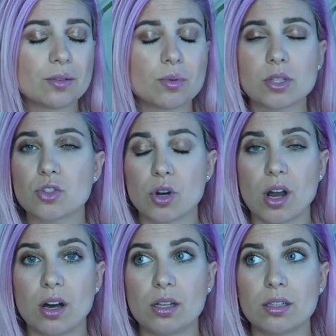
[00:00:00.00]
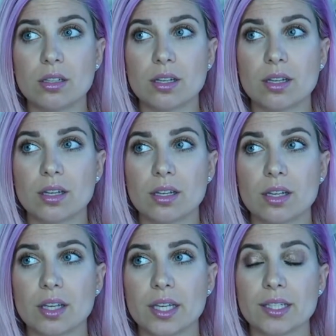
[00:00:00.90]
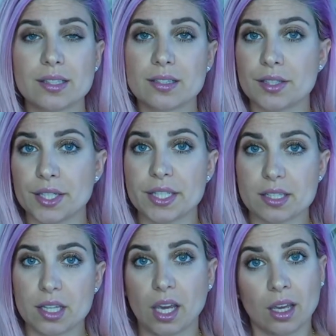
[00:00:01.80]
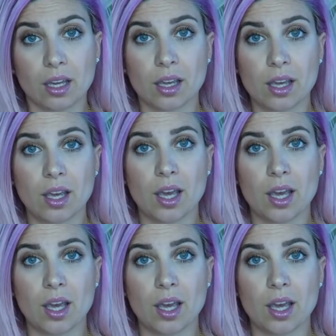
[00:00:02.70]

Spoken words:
Withdrawal is a serious thing,